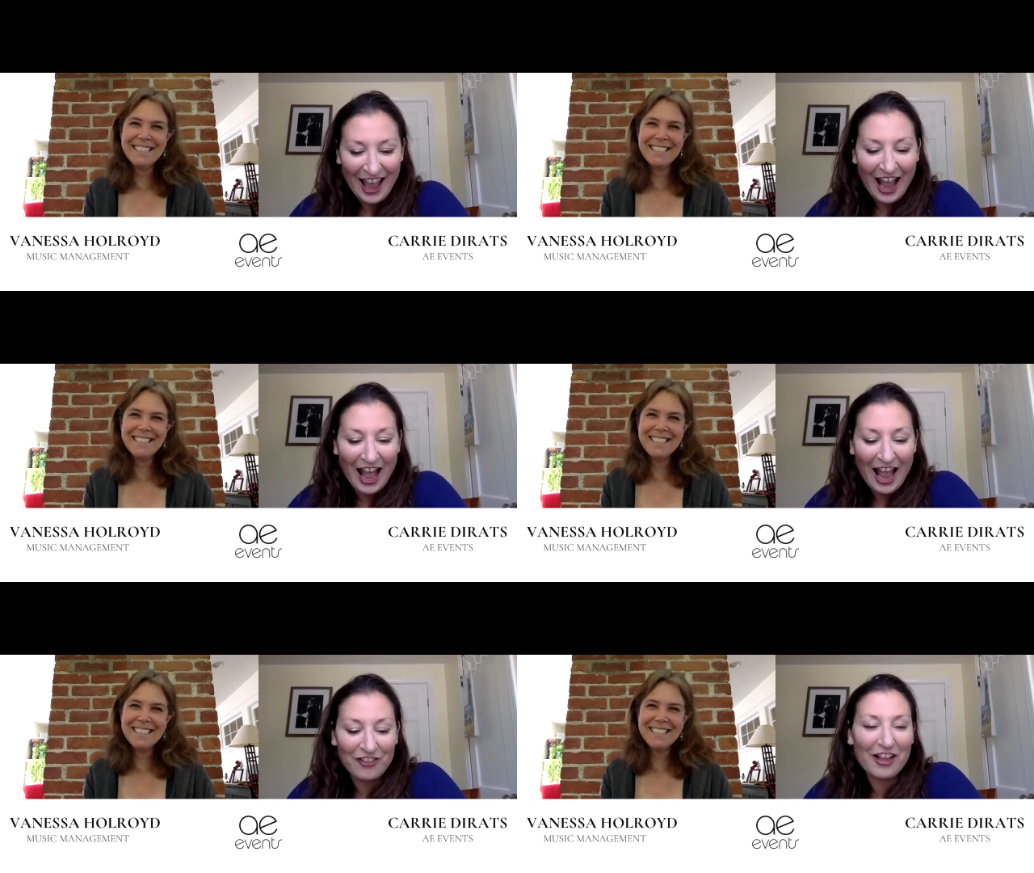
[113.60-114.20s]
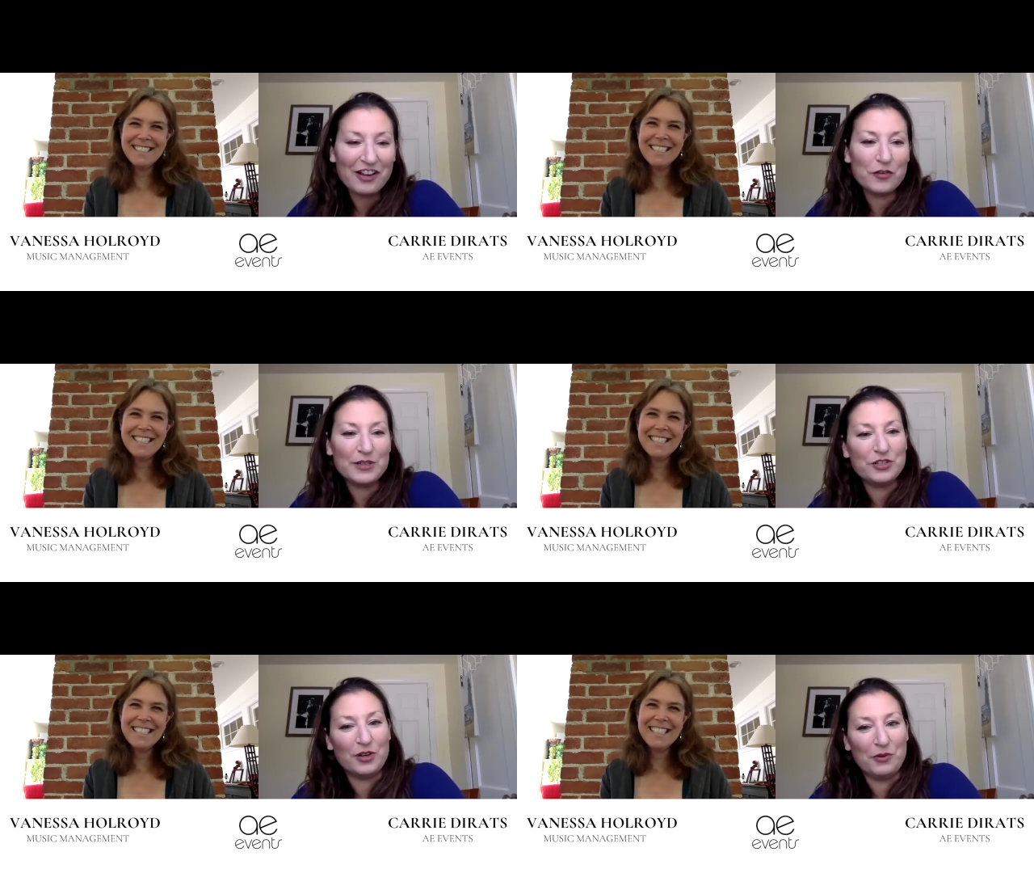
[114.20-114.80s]
Speaker 1: uh, how long have you
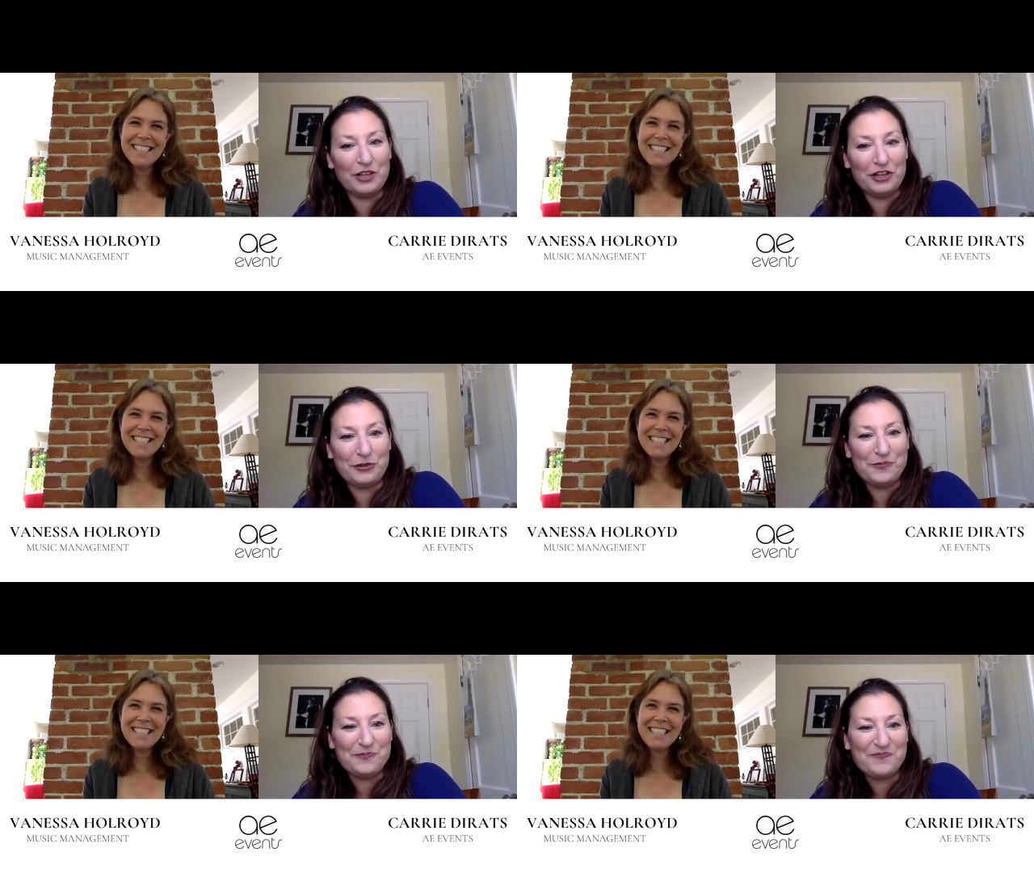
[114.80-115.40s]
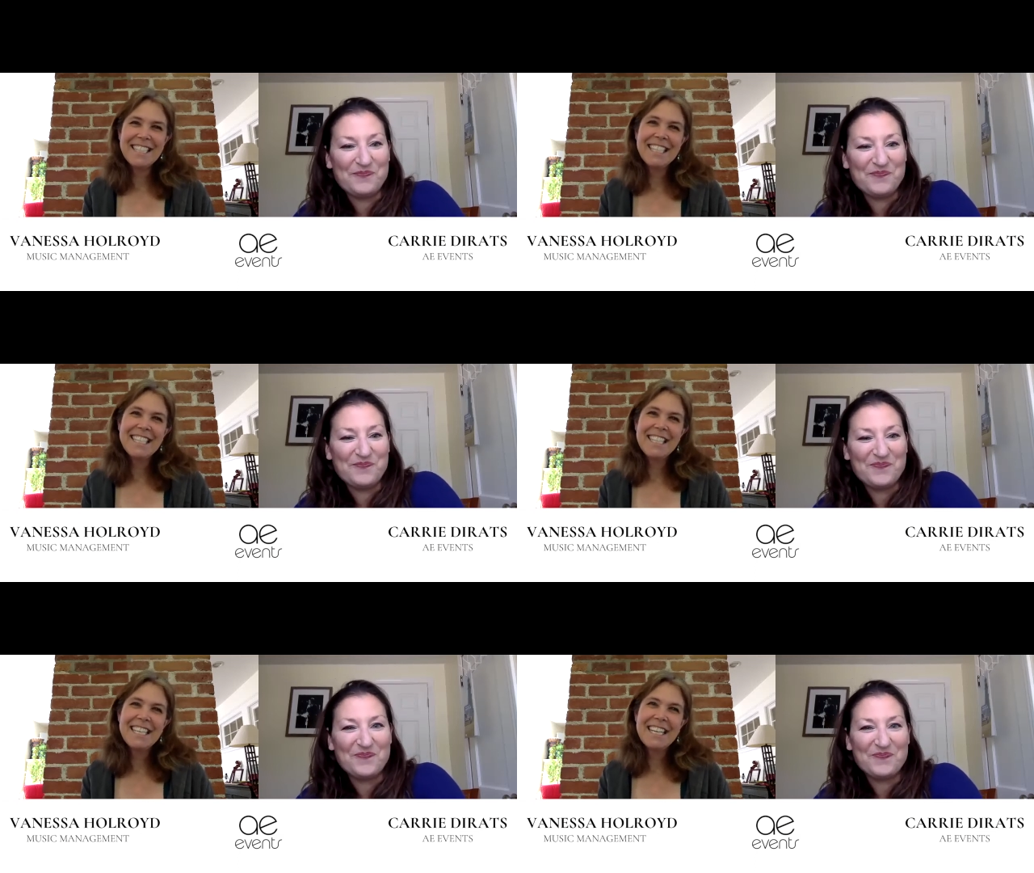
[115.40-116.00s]
been doing what you
Speaker 2: do
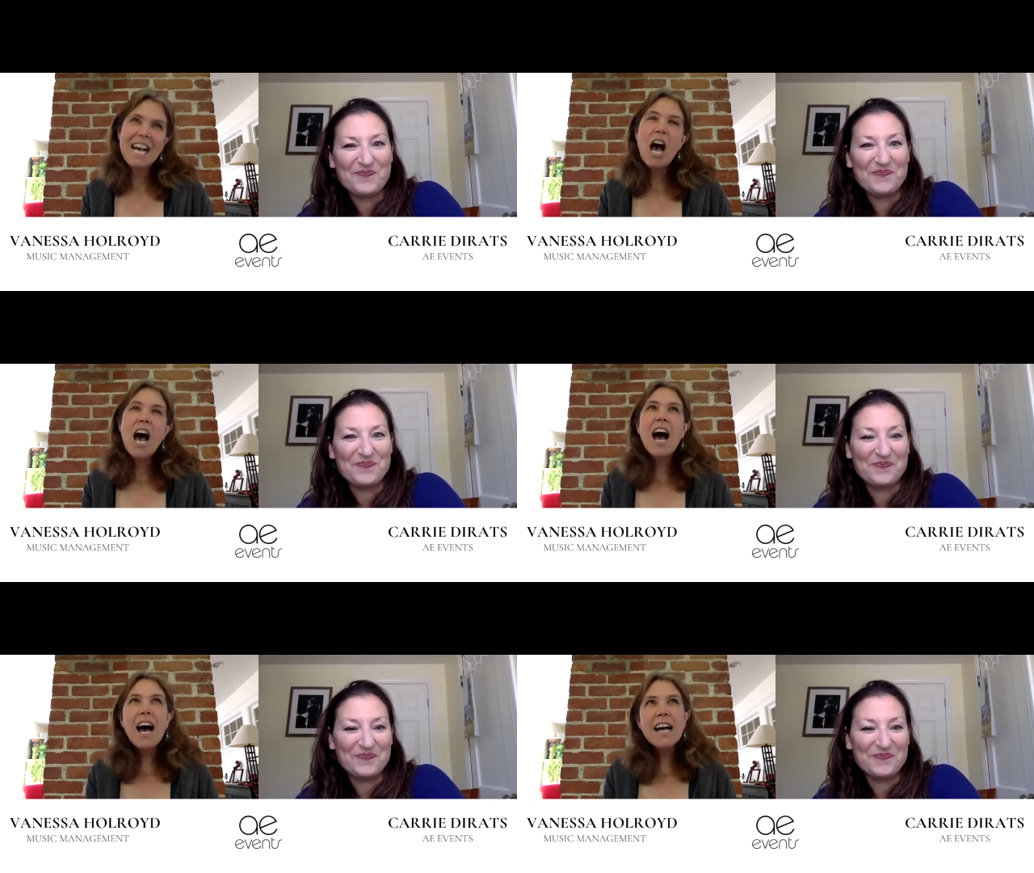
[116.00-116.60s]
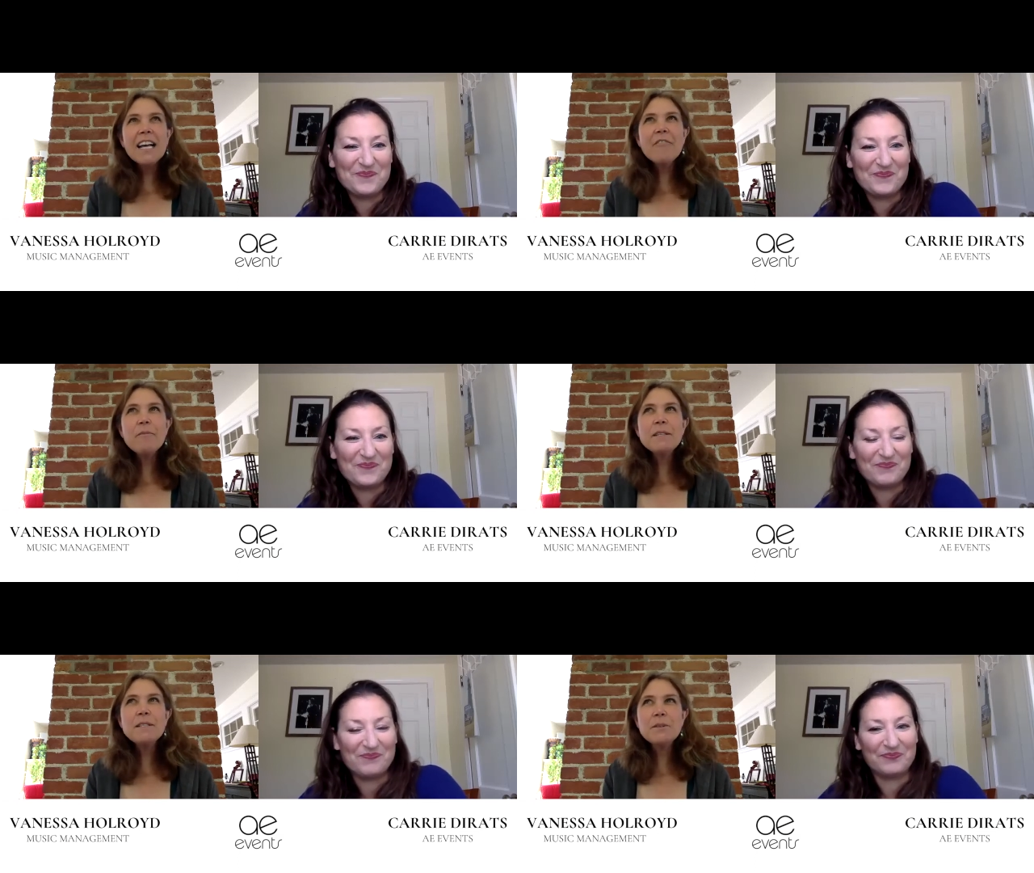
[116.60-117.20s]
i have
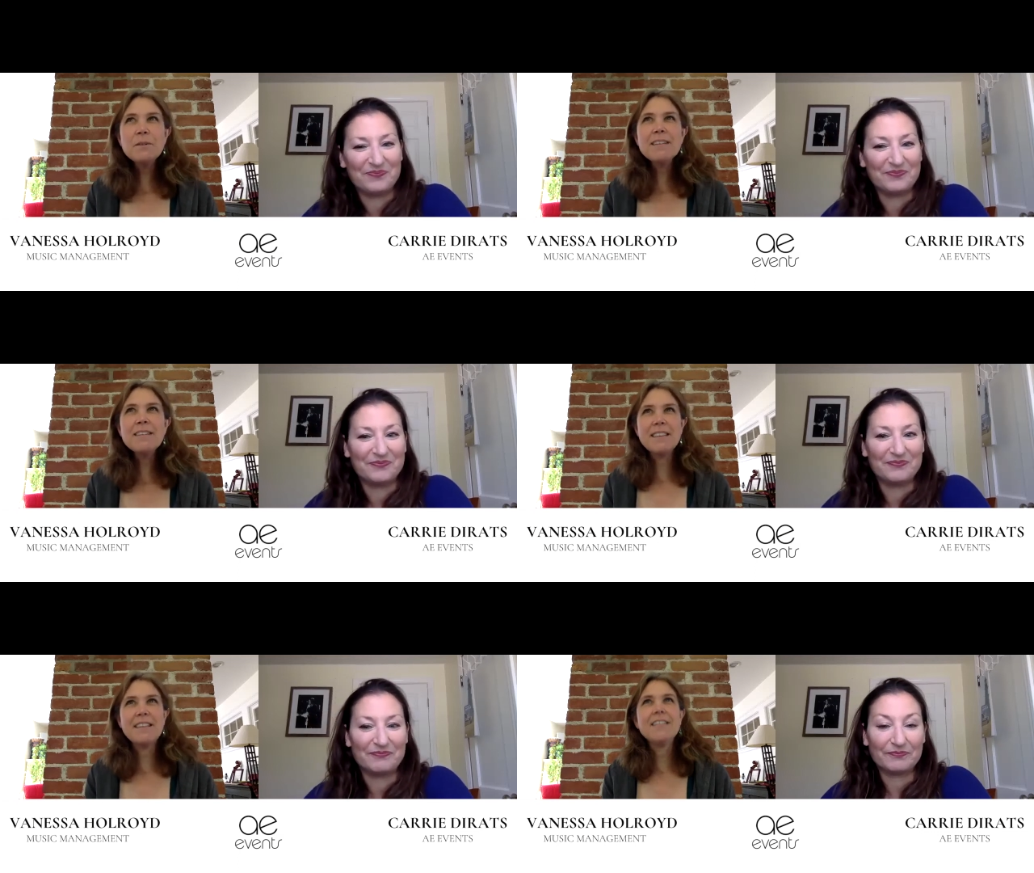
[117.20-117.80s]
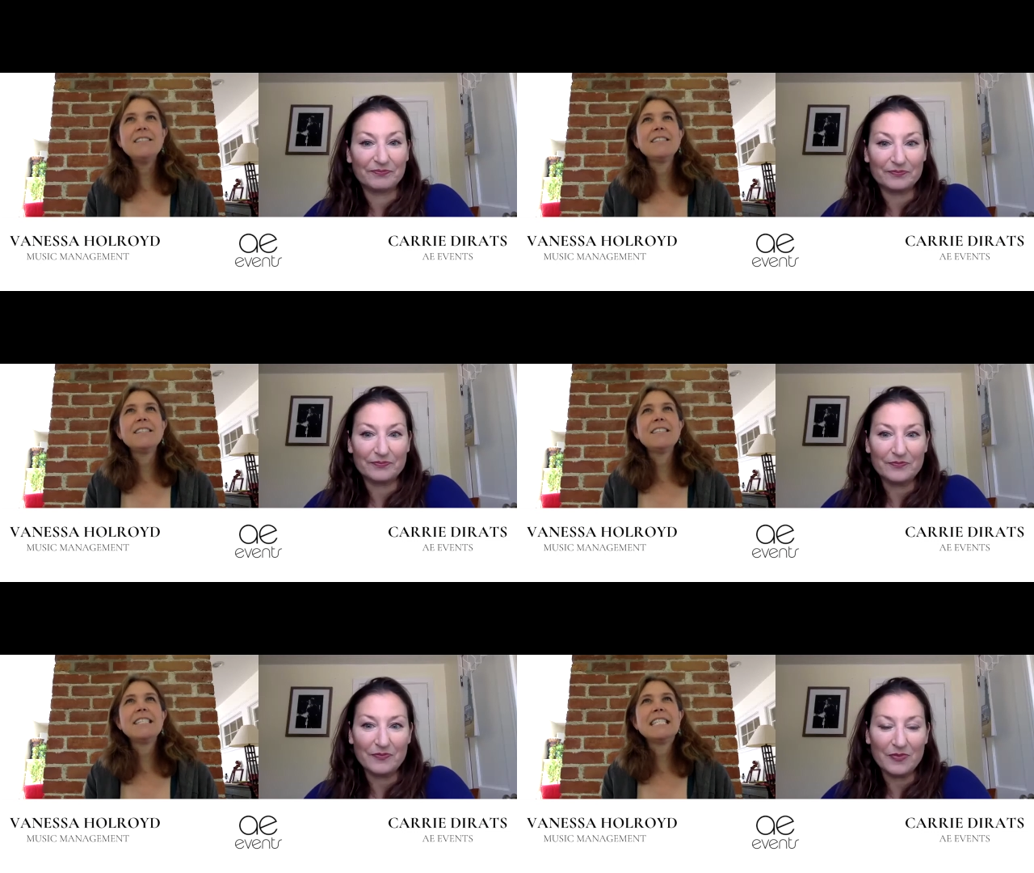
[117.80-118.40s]
been doing this
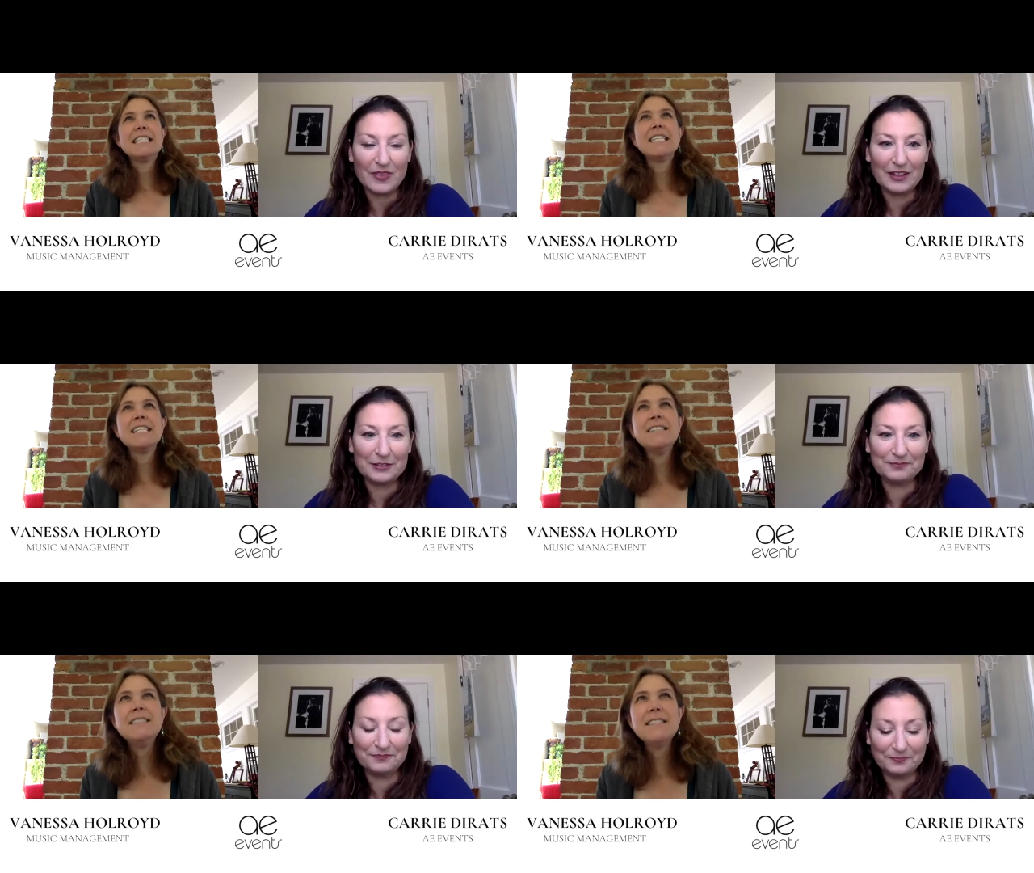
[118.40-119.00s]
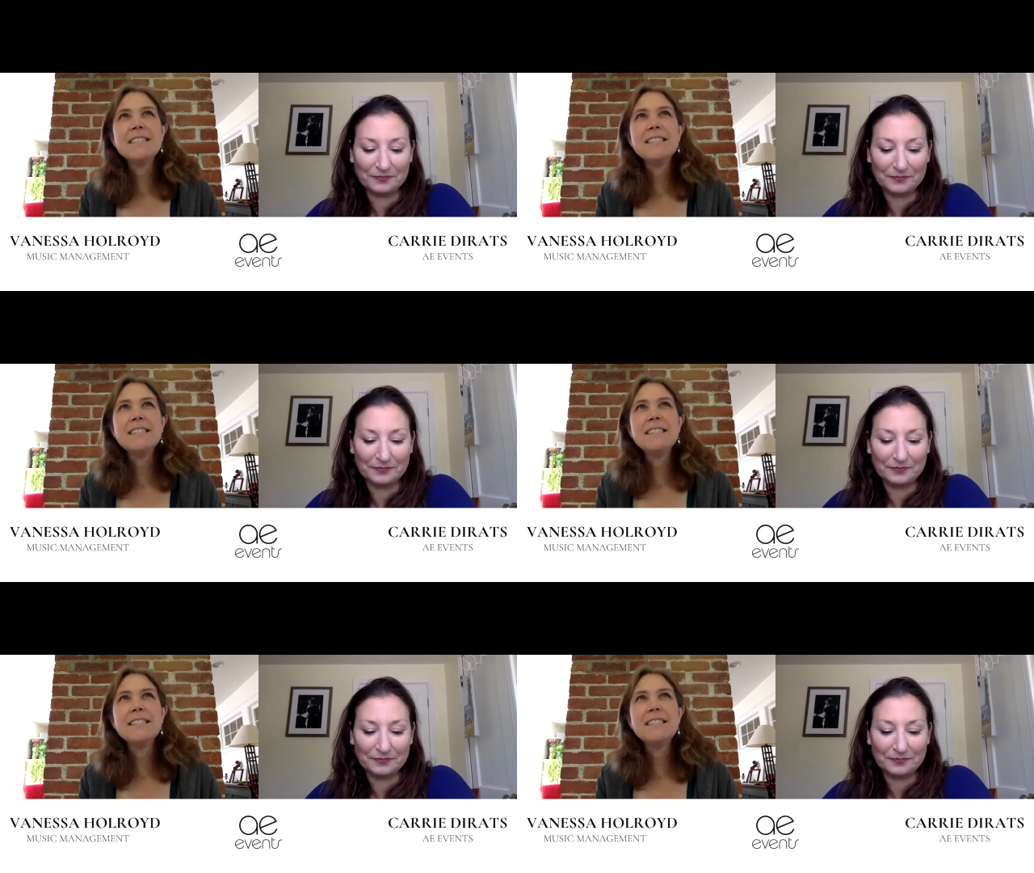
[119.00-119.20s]
since